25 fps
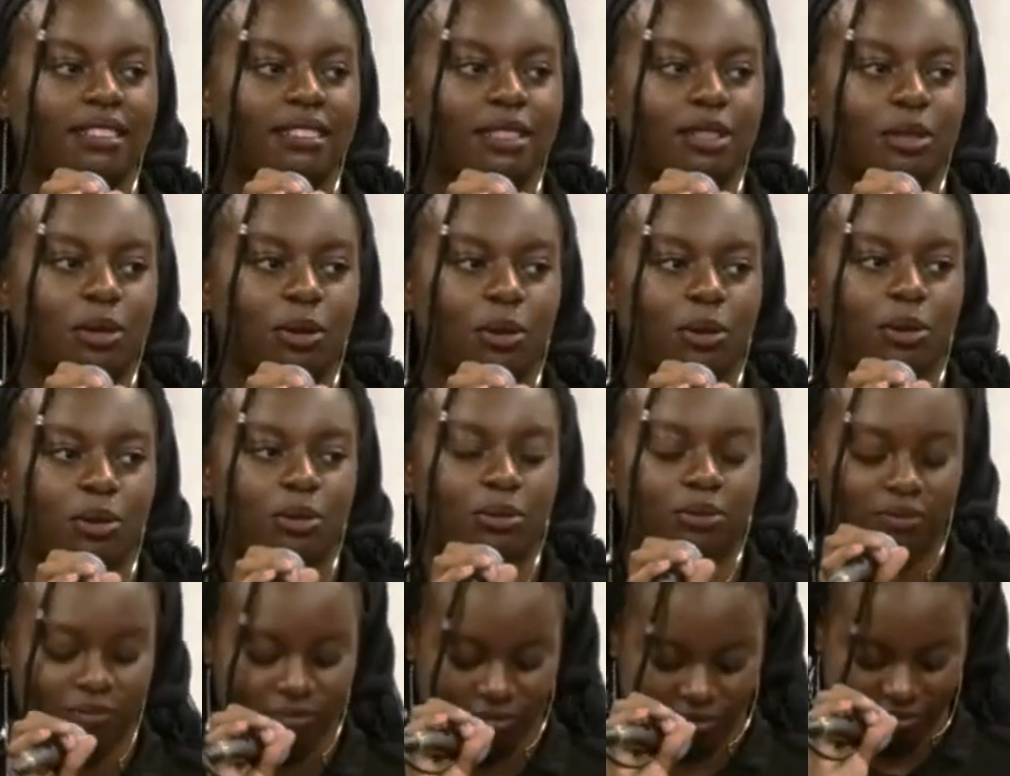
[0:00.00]

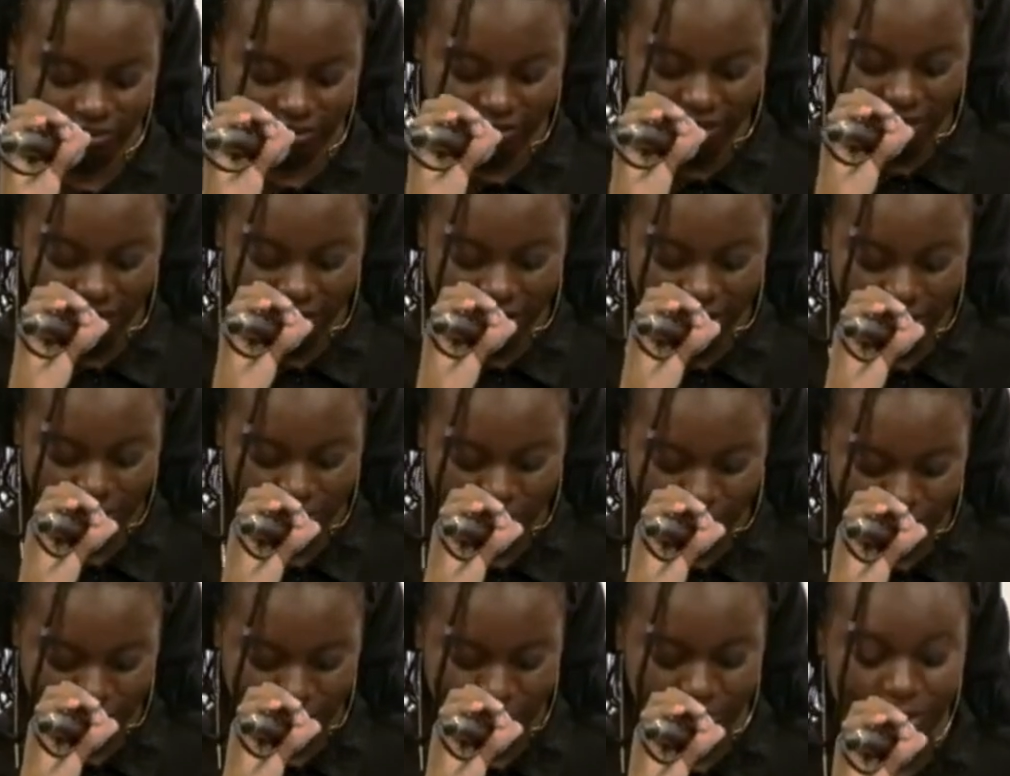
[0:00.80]
So first
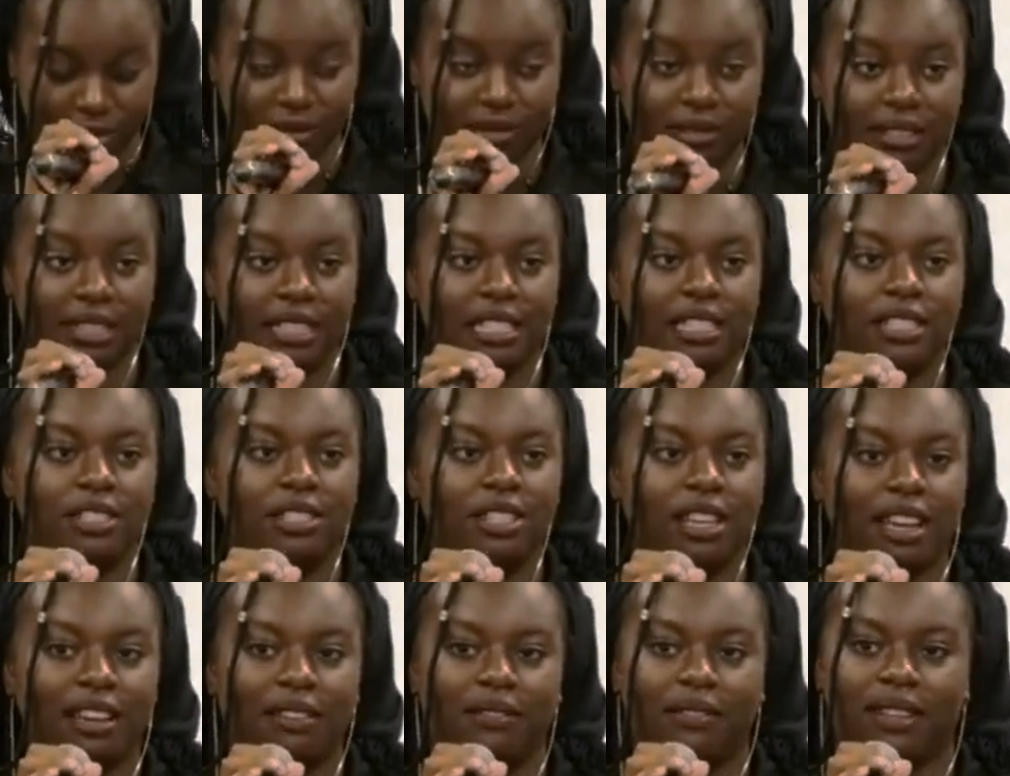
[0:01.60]
question,
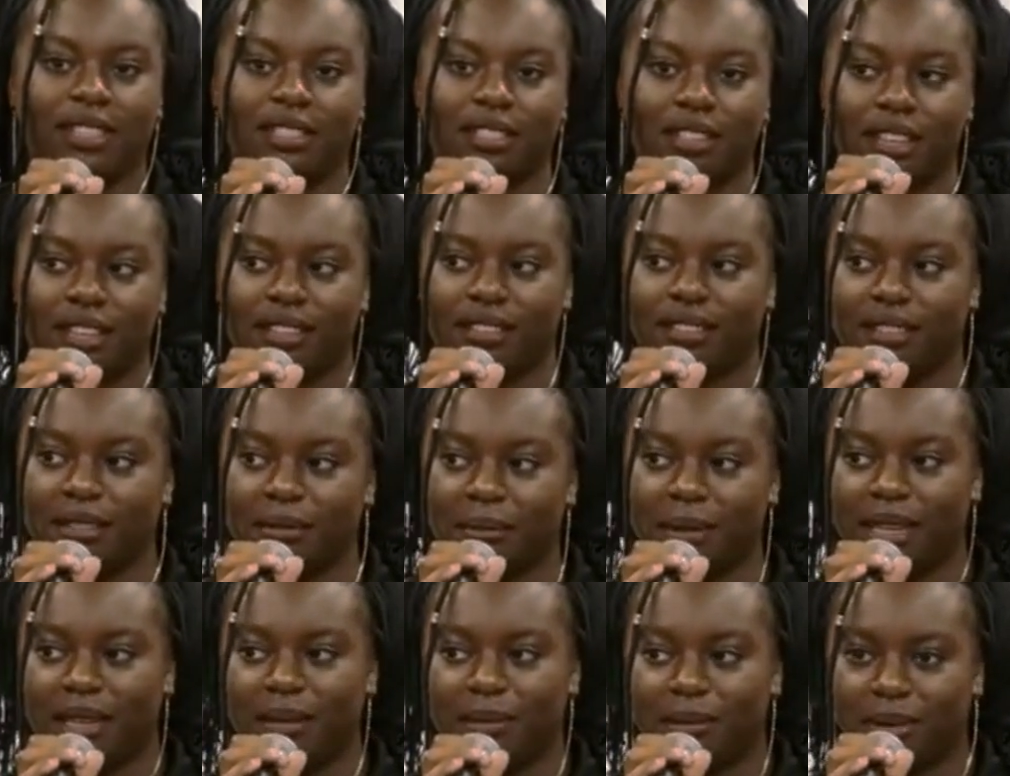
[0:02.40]
digital
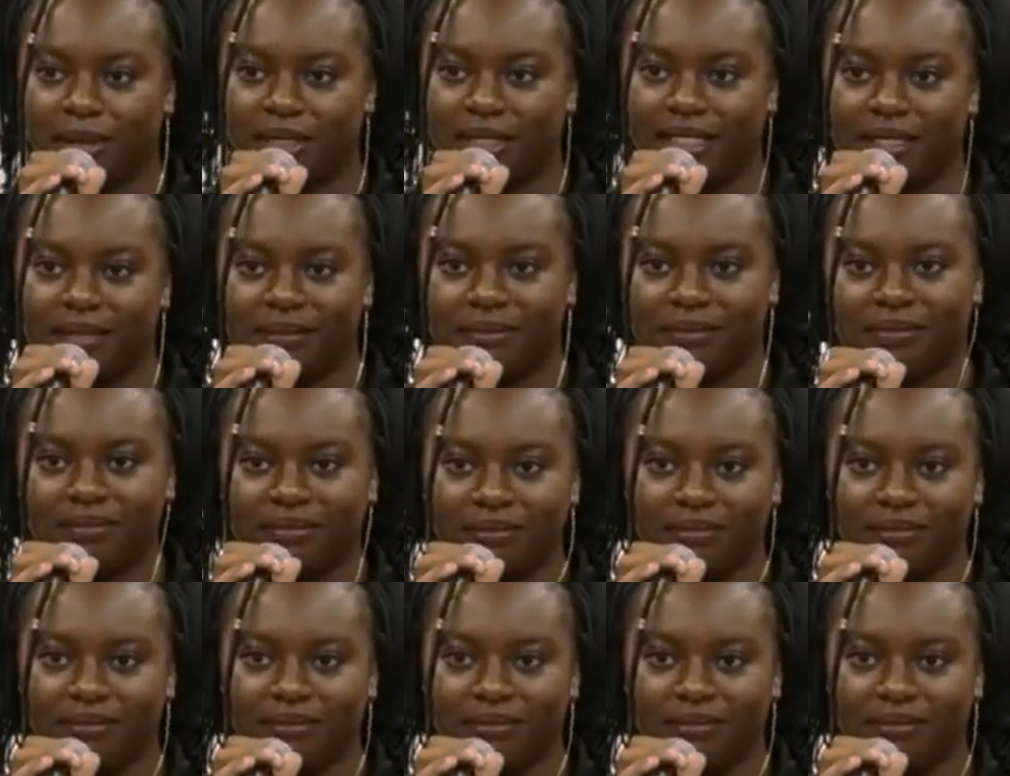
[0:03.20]
evangelism. Anybody?